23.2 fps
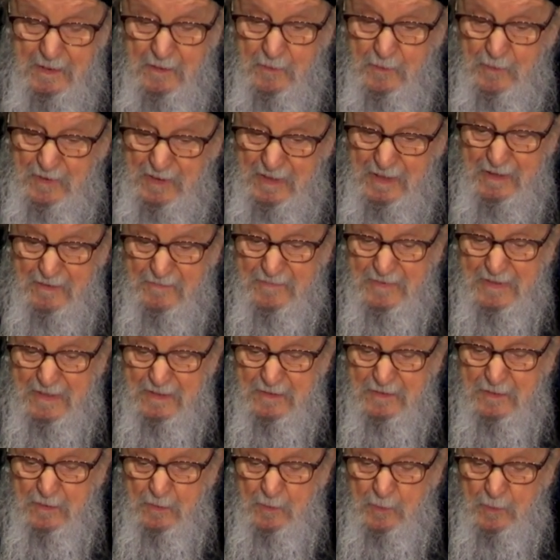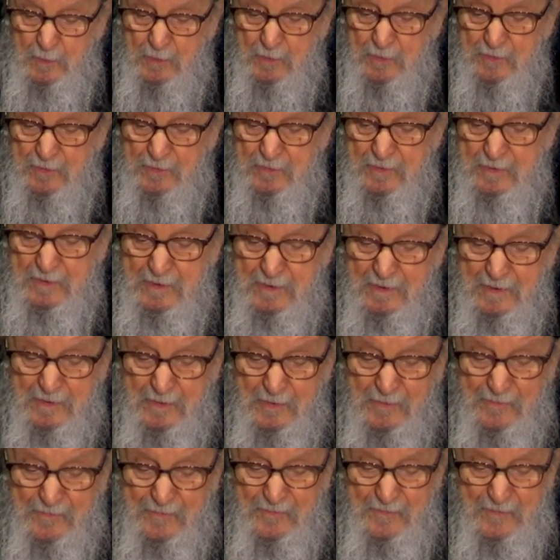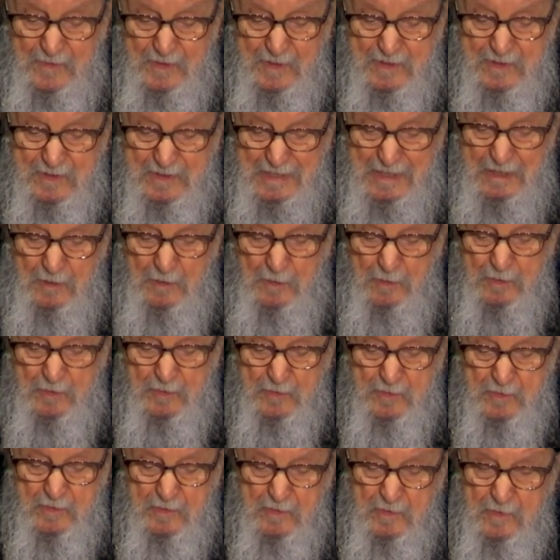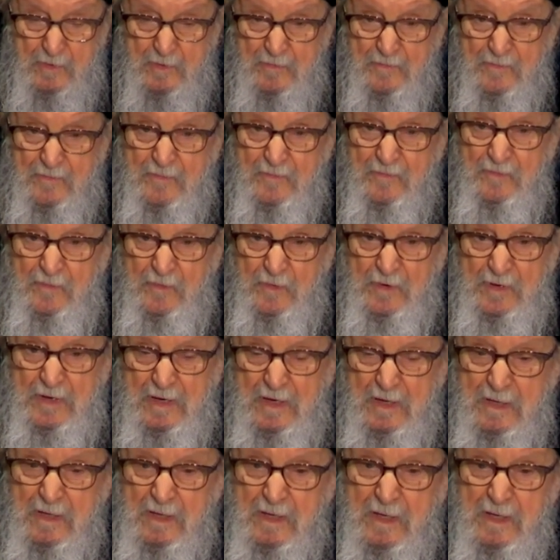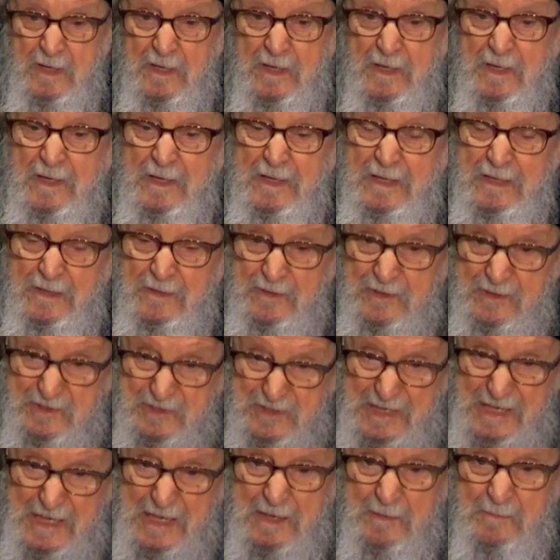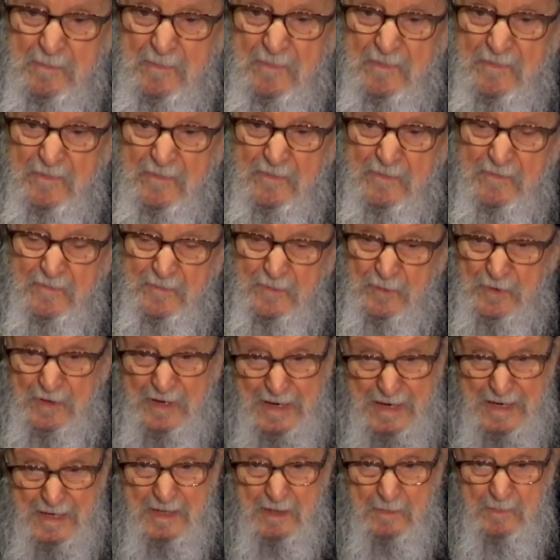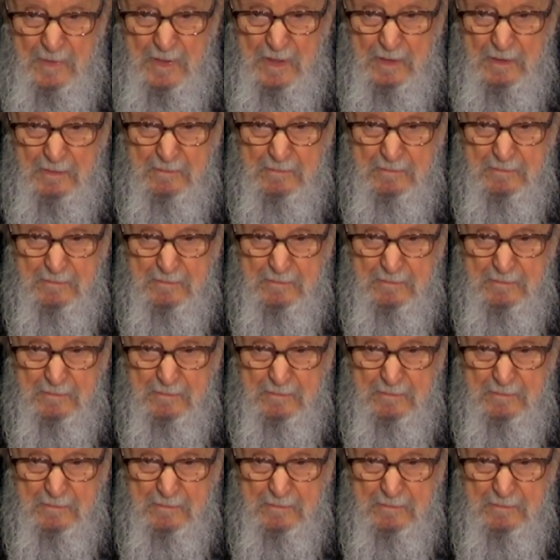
we have that the word of xenos, of foreign, the same for enemy.